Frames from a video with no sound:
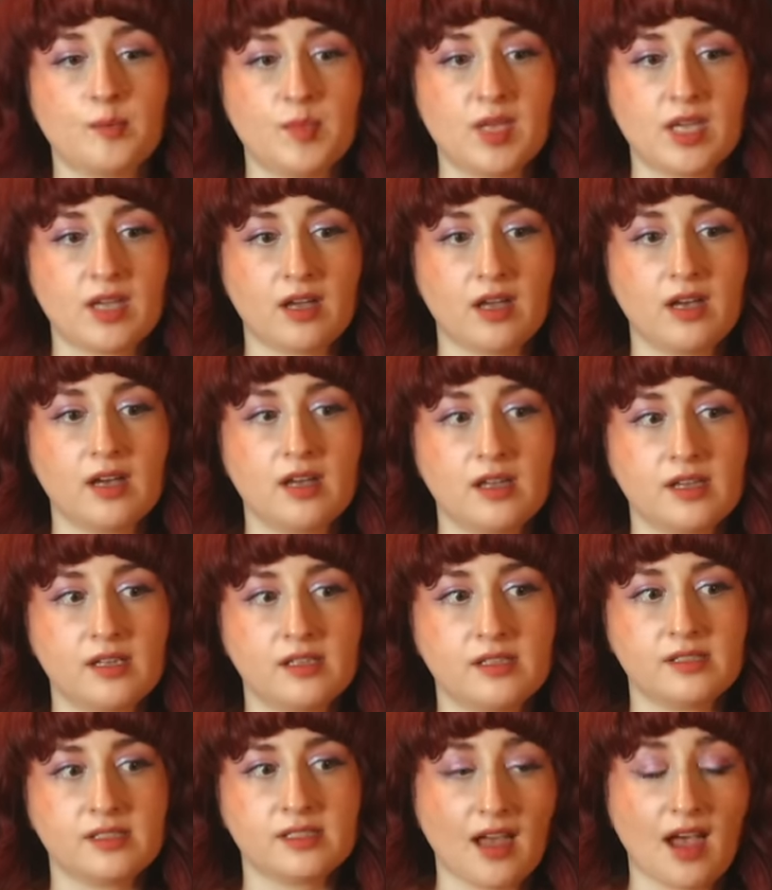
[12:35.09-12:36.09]

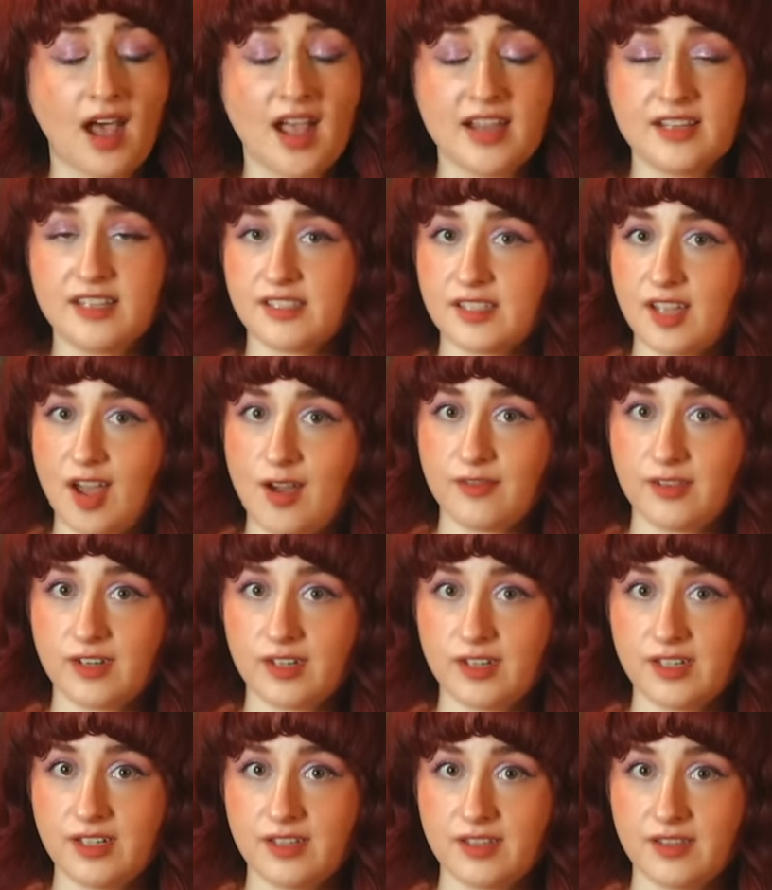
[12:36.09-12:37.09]
because I
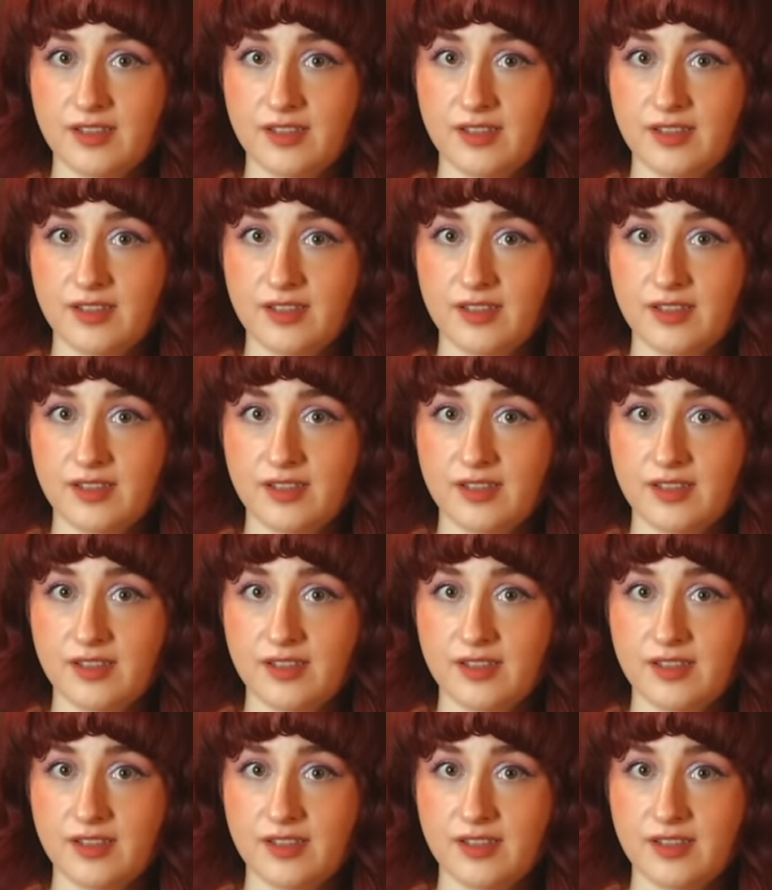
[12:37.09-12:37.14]
discovered